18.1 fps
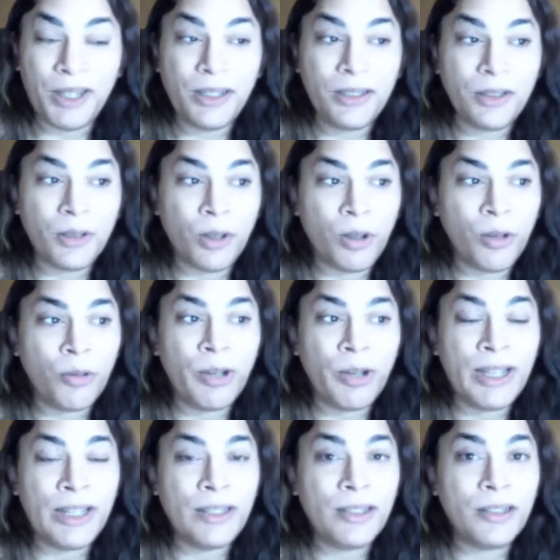is
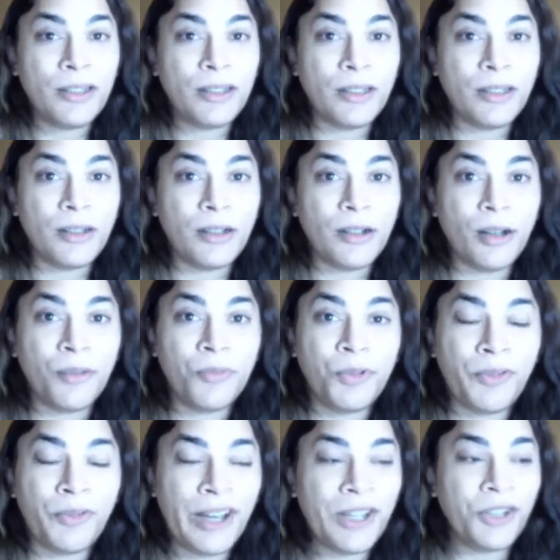always
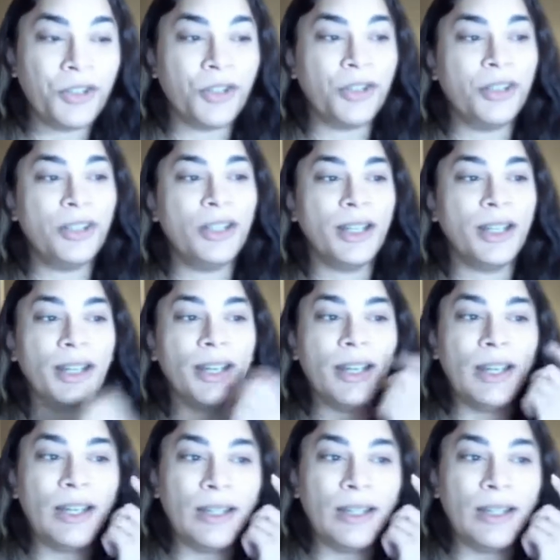observation.